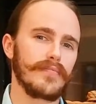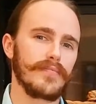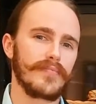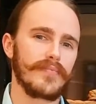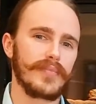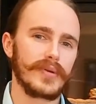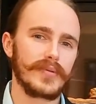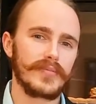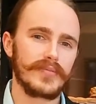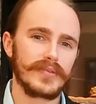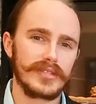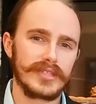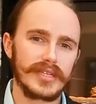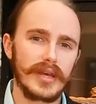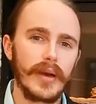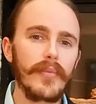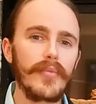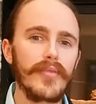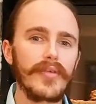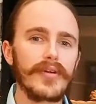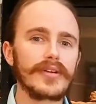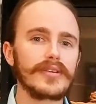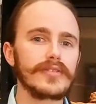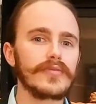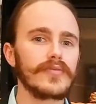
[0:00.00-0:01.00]
but
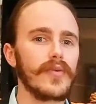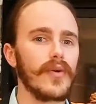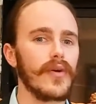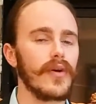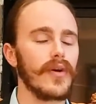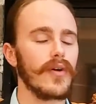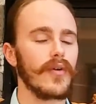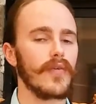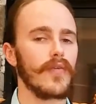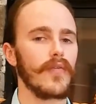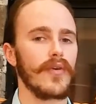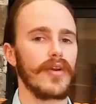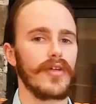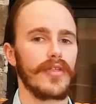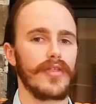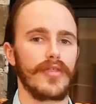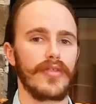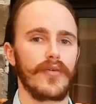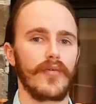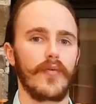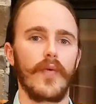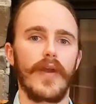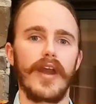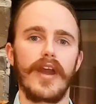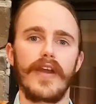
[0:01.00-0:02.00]
something's wrong with
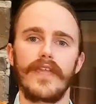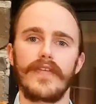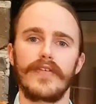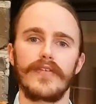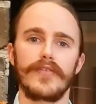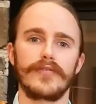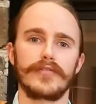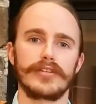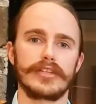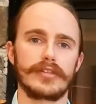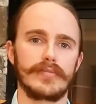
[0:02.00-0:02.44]
the way that you're